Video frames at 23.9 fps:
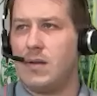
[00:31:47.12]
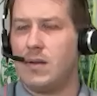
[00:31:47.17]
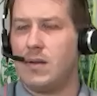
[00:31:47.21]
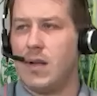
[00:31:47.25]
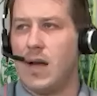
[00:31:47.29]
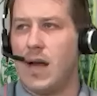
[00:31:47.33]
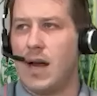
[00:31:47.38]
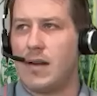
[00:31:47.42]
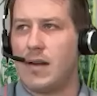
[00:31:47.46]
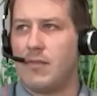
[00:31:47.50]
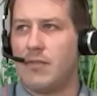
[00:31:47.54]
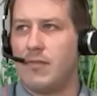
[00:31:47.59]
A
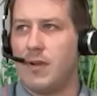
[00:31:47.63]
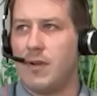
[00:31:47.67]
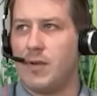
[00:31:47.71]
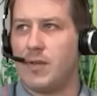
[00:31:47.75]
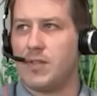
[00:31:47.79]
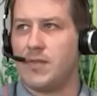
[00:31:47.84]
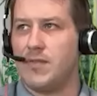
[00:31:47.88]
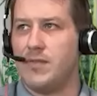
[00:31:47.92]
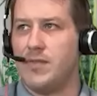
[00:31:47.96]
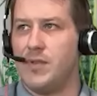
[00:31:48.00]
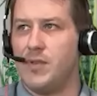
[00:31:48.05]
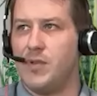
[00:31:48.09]
lot of
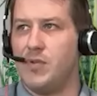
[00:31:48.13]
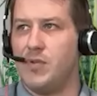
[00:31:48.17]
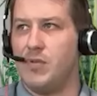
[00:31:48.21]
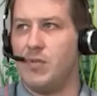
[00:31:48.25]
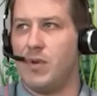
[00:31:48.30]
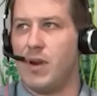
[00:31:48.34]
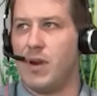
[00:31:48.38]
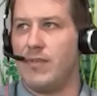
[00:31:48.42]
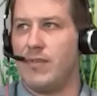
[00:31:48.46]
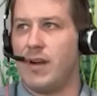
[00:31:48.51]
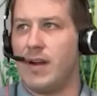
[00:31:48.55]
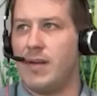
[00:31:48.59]
folks view
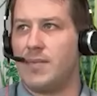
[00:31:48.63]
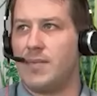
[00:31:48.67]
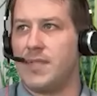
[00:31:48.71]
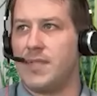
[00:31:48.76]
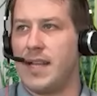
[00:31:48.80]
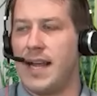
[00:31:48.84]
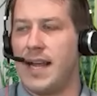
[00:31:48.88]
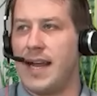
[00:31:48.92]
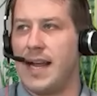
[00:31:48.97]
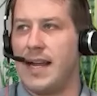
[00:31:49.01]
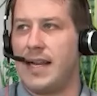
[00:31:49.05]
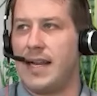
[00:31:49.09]
RevOps
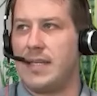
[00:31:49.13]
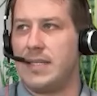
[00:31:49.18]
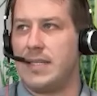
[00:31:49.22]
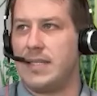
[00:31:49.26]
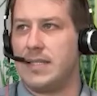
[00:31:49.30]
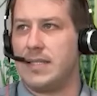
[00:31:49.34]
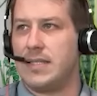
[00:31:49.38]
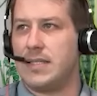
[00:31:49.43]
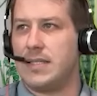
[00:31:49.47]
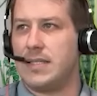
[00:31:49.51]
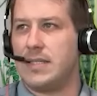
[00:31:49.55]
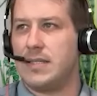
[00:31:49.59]

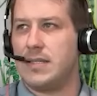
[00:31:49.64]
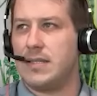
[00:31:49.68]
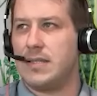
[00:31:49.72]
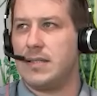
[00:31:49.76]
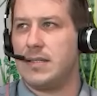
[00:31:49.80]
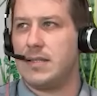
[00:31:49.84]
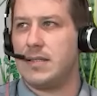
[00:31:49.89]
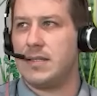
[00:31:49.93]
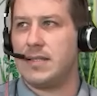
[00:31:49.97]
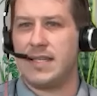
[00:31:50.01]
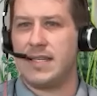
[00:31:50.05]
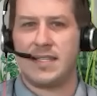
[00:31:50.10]
as
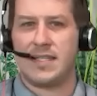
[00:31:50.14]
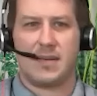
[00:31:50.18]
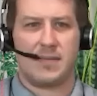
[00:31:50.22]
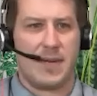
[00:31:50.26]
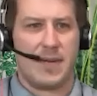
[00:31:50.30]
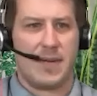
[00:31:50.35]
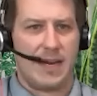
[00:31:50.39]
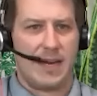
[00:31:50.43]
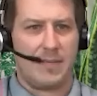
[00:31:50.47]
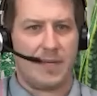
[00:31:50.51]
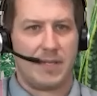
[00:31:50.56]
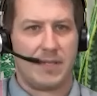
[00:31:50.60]
system
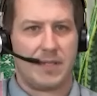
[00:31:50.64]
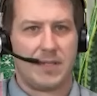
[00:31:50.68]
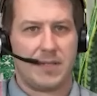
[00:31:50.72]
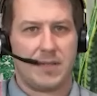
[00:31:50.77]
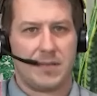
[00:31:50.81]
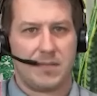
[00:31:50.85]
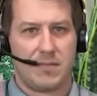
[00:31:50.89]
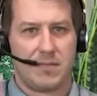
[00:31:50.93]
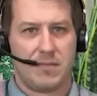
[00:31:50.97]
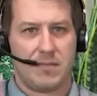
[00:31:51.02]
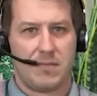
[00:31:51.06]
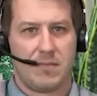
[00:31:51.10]

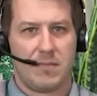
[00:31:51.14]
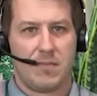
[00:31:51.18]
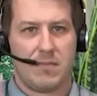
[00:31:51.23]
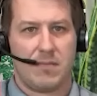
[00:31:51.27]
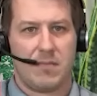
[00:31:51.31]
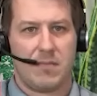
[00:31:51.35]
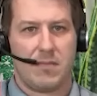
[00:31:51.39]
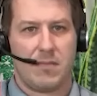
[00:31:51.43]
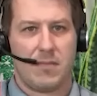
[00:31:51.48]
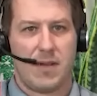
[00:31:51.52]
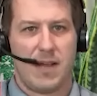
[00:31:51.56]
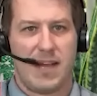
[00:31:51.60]
admins,
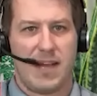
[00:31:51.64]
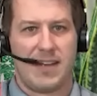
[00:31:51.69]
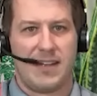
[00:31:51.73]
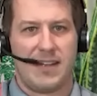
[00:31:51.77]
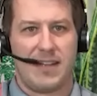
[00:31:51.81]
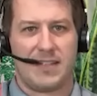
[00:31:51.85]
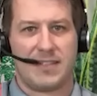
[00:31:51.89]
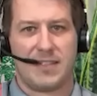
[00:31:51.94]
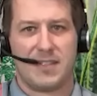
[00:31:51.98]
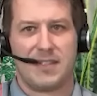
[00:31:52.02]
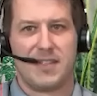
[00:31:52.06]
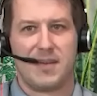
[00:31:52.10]

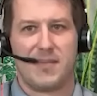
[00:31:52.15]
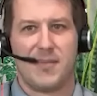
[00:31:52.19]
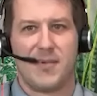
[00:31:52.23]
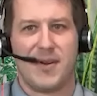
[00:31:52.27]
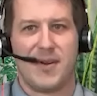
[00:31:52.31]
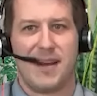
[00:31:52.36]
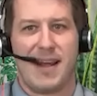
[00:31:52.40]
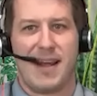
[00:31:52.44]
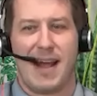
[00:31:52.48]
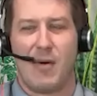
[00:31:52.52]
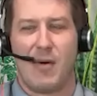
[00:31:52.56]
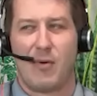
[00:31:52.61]
and this is
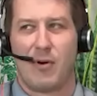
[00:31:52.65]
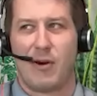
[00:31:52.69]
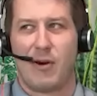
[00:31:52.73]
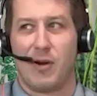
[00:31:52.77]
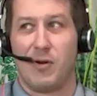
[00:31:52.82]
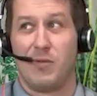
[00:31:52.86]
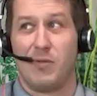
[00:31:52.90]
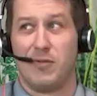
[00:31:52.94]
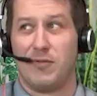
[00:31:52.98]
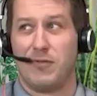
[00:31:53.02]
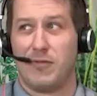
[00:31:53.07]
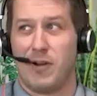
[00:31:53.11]
somewhat our
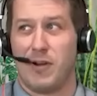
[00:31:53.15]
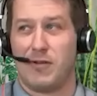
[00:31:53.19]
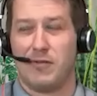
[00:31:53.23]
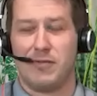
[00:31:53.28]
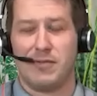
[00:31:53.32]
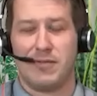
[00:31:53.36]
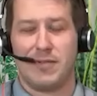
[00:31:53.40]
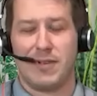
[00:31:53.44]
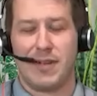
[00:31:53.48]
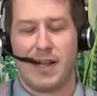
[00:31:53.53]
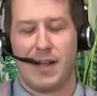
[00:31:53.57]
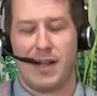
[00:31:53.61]
own fault.
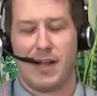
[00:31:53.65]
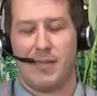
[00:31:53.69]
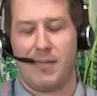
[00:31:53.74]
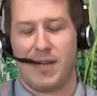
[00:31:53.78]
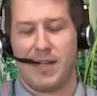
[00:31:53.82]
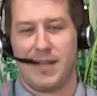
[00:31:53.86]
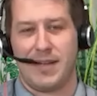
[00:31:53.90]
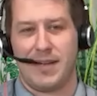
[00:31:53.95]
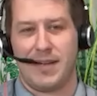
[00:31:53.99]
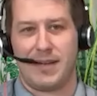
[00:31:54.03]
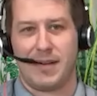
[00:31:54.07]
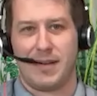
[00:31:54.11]
I
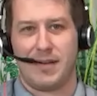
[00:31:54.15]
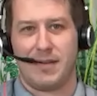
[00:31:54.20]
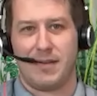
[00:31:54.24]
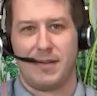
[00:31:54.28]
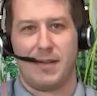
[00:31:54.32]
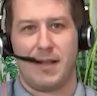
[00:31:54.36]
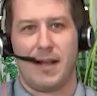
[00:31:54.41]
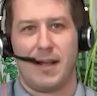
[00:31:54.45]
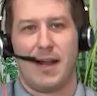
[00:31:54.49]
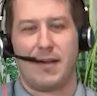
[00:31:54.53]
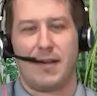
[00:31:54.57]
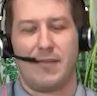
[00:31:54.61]
think a
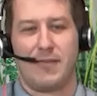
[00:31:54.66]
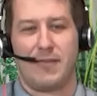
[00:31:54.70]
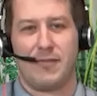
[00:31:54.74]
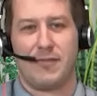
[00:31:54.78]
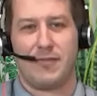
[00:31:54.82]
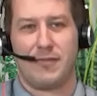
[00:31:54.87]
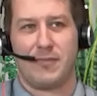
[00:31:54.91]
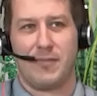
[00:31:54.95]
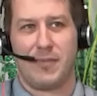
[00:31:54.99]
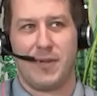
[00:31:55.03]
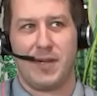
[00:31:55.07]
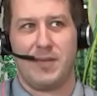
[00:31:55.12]
lot
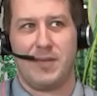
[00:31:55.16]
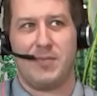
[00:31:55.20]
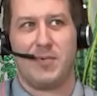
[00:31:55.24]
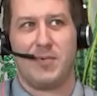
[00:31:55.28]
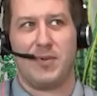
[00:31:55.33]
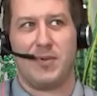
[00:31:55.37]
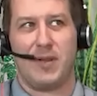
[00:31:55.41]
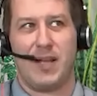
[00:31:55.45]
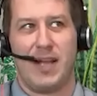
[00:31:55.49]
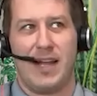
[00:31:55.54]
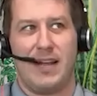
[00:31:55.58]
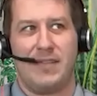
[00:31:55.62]
of
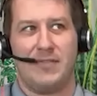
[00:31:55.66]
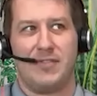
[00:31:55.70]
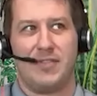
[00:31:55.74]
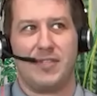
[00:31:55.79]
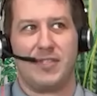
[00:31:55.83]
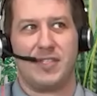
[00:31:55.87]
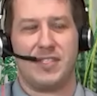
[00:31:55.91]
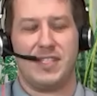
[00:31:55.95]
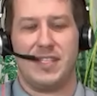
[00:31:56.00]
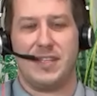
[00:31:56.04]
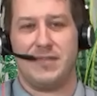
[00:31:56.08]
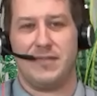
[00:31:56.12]
people have
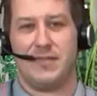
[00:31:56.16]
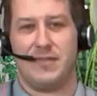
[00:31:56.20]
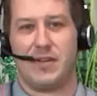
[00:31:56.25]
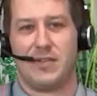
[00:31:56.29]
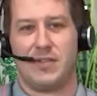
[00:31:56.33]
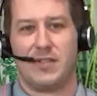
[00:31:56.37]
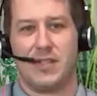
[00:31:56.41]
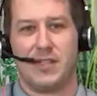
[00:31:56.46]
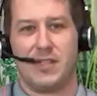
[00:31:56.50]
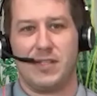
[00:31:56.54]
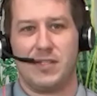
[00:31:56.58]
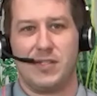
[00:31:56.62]
just
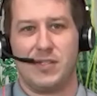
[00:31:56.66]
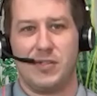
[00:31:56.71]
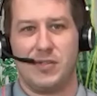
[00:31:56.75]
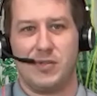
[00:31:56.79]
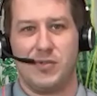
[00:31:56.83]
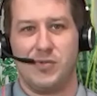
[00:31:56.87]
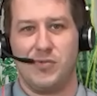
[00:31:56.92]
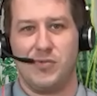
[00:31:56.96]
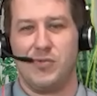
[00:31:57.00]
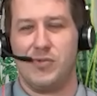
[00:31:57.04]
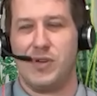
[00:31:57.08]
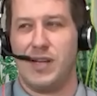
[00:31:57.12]
defaulted
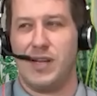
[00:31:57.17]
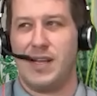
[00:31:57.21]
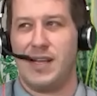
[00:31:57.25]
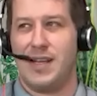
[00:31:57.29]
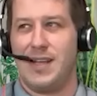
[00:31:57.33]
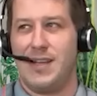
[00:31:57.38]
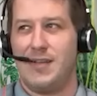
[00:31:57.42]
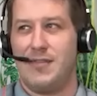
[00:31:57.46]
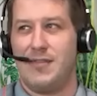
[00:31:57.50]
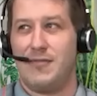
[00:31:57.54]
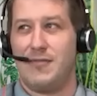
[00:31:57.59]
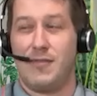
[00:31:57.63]
to
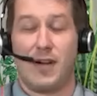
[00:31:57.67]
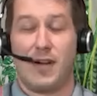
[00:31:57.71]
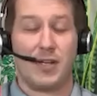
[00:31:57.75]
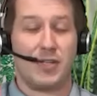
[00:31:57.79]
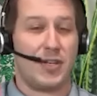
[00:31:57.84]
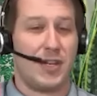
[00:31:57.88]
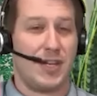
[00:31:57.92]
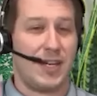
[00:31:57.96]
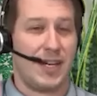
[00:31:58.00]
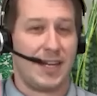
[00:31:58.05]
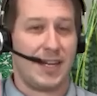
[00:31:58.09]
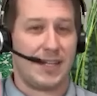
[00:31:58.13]

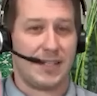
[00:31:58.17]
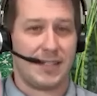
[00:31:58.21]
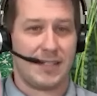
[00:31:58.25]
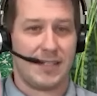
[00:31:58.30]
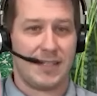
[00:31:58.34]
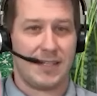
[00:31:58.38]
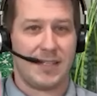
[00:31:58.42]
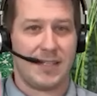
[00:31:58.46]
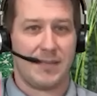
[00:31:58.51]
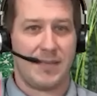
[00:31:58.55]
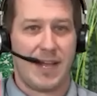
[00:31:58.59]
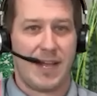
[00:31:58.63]
functioning as a
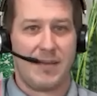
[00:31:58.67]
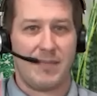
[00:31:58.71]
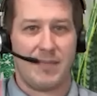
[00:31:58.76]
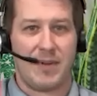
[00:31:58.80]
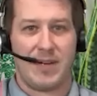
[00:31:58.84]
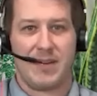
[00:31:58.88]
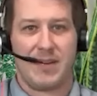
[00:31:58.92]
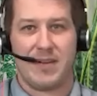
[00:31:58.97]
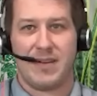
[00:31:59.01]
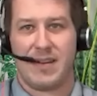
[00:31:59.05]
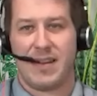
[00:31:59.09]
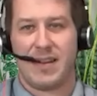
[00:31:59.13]
system
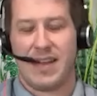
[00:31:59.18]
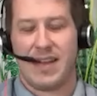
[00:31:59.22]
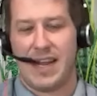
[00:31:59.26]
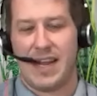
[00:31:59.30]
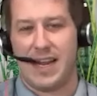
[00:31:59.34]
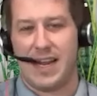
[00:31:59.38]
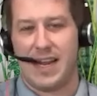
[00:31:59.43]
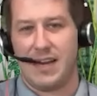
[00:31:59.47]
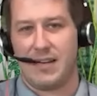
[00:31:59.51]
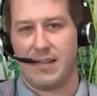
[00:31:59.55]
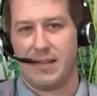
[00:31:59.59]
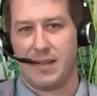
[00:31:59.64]
admin,
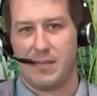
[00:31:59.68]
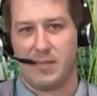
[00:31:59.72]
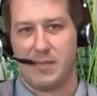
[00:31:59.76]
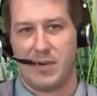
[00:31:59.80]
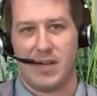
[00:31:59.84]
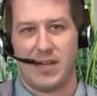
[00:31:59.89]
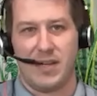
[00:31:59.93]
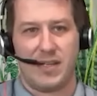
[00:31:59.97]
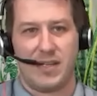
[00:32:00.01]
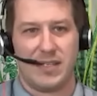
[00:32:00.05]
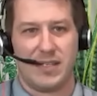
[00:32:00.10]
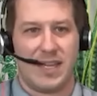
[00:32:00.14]
handling
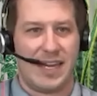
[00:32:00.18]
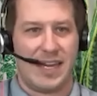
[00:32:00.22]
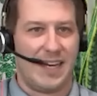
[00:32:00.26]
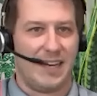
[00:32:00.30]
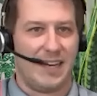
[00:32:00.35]
bugs,